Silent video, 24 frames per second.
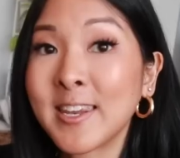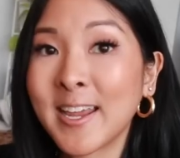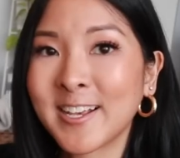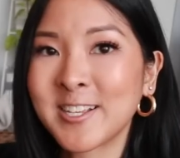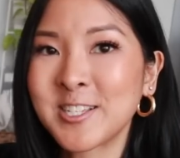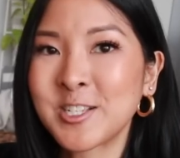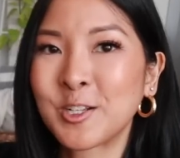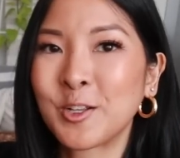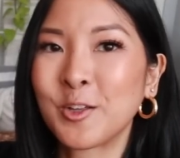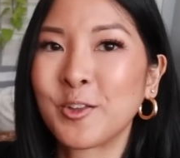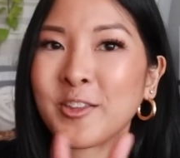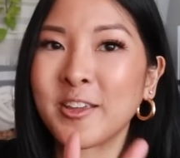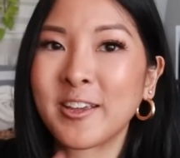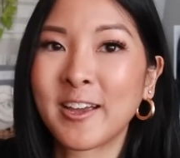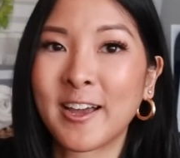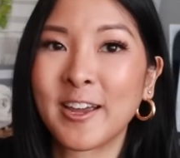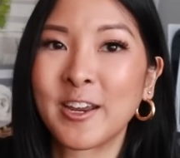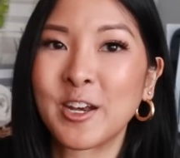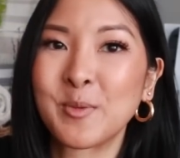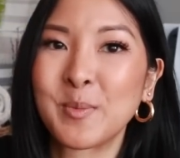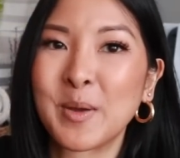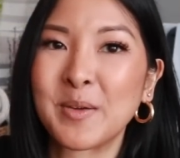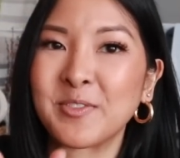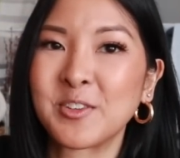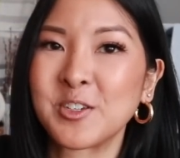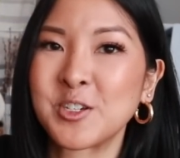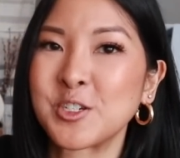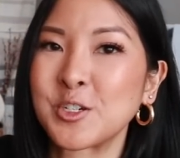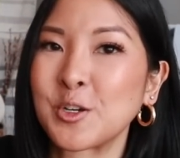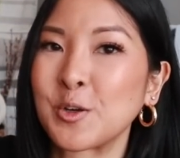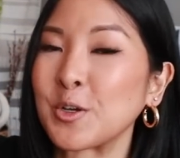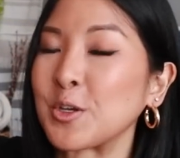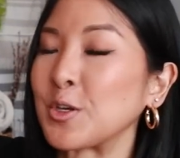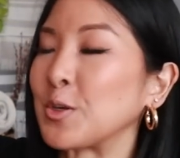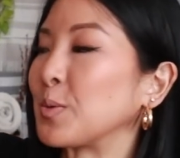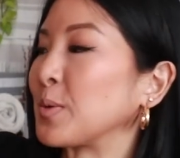next clothing item I have to
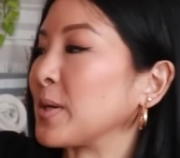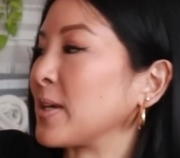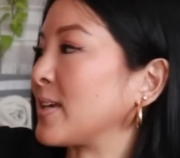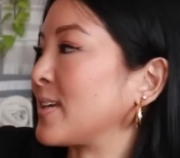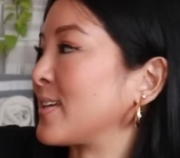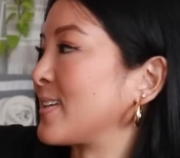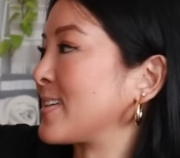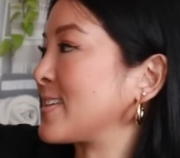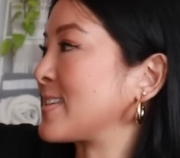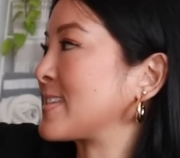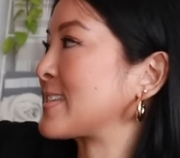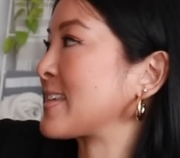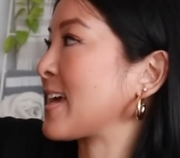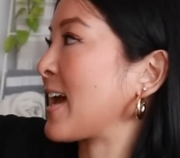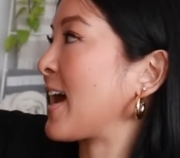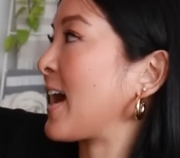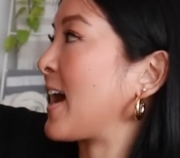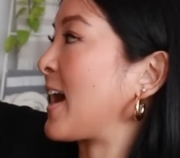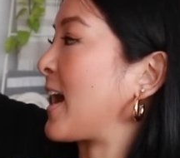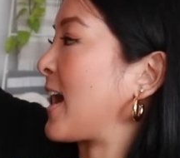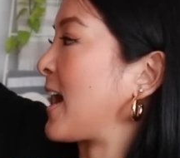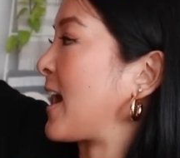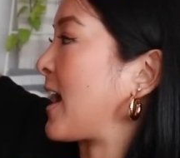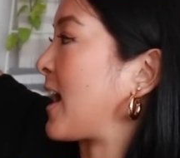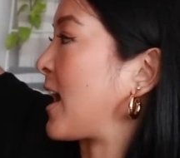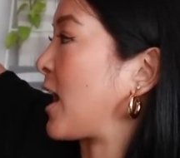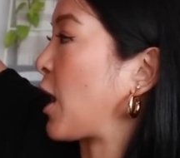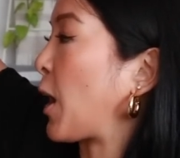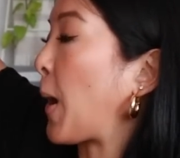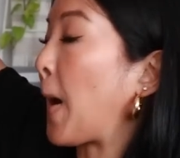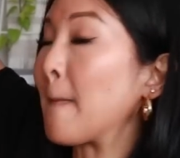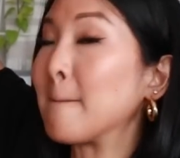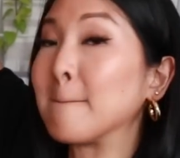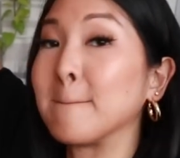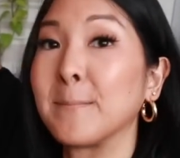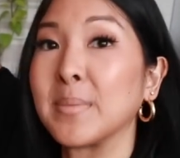show you is a
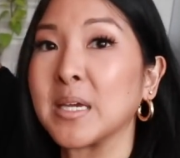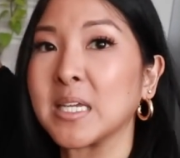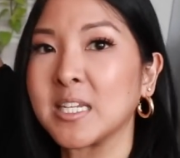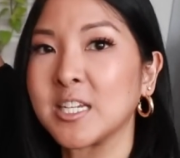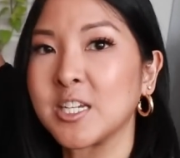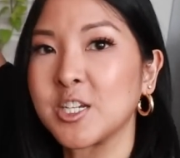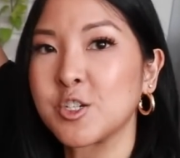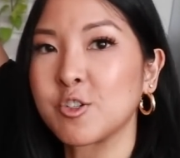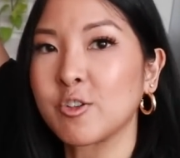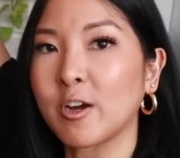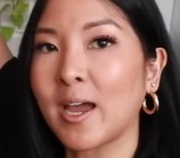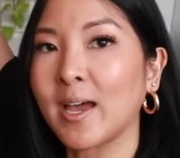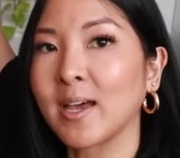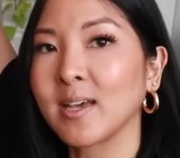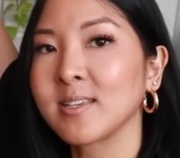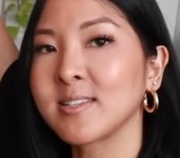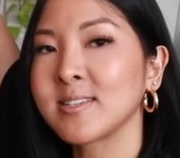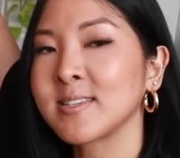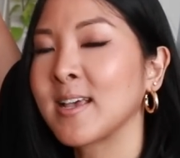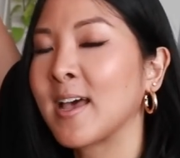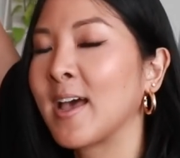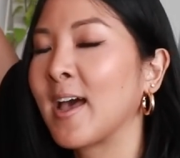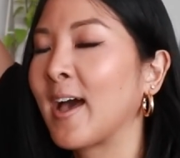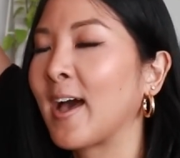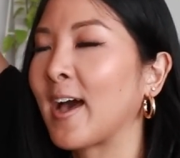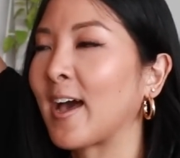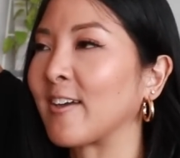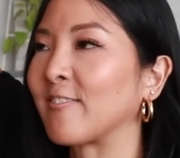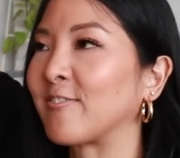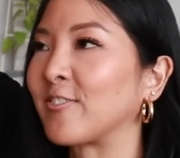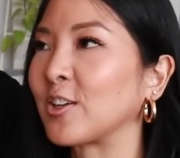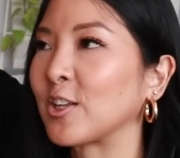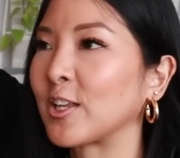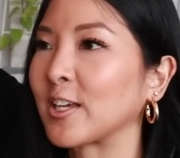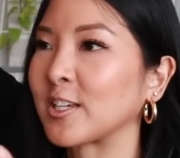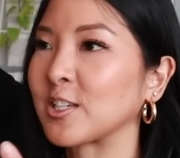midi dress. I
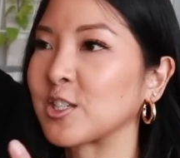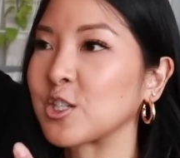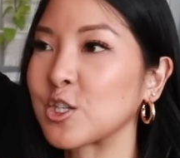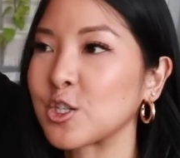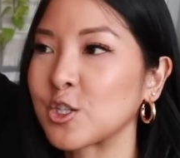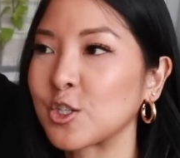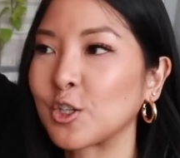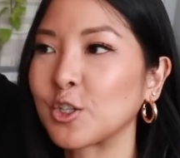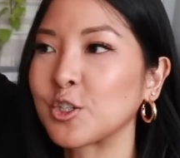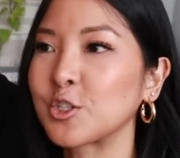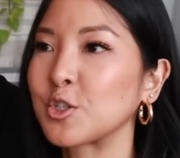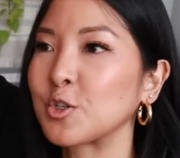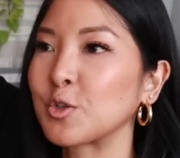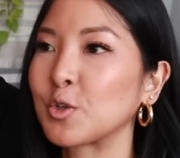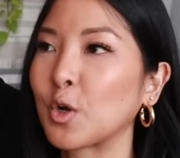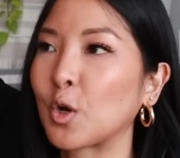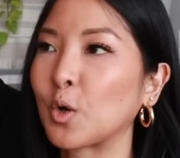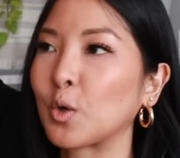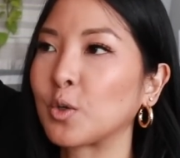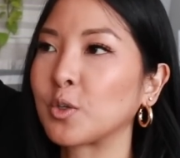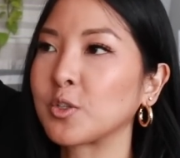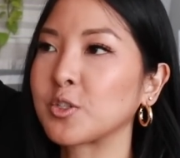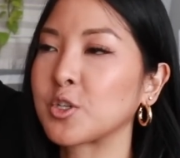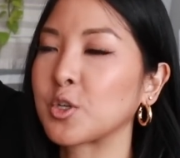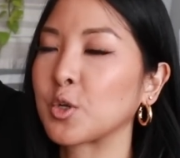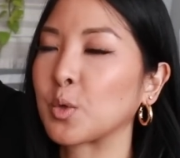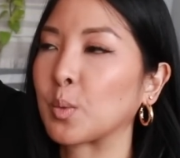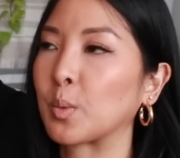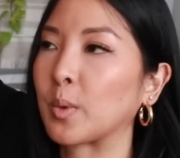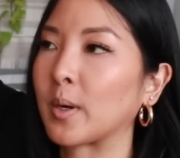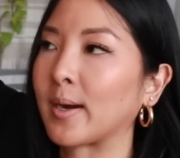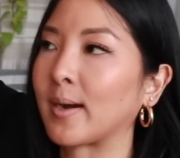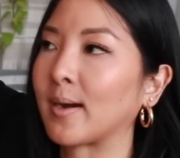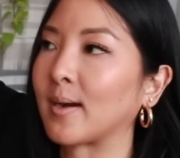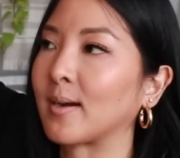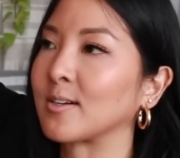feel like it's still too cold to
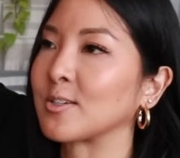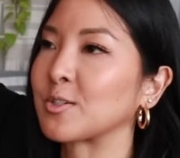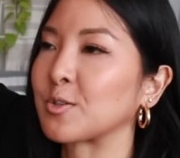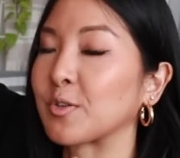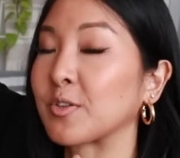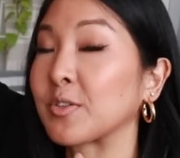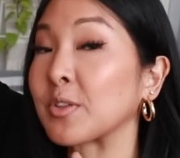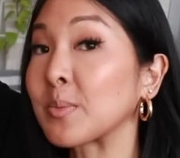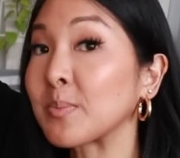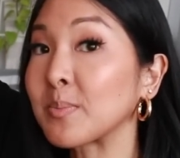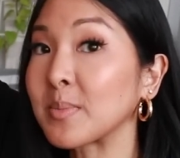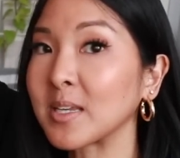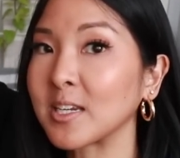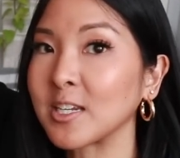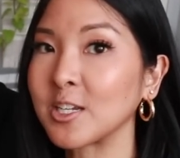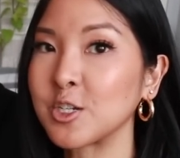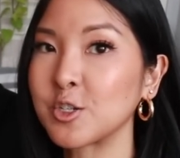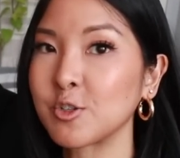wear sort of the mini